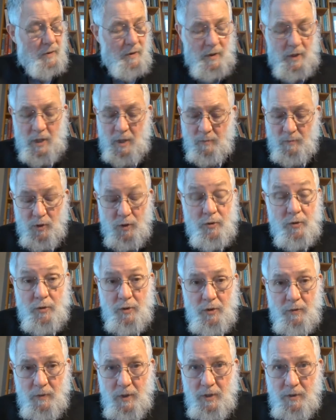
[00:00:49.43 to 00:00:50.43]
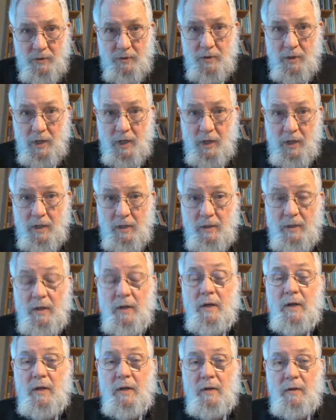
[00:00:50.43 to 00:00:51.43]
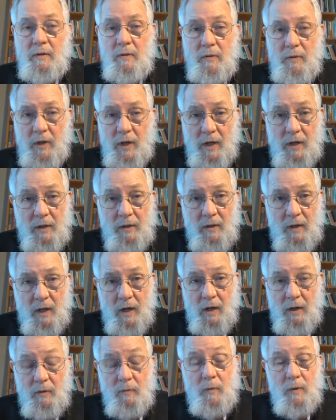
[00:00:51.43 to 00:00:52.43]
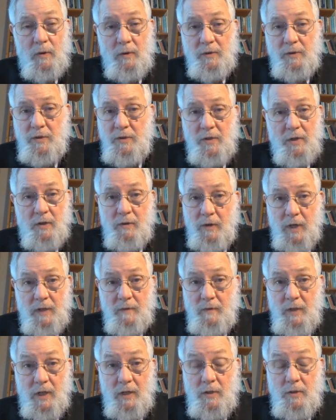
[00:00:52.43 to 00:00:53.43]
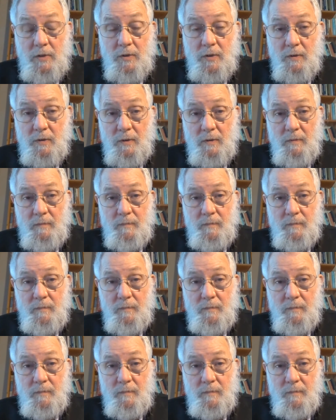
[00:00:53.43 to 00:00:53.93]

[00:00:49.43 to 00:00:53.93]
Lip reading: I'm sure you understand that our world is in grave danger.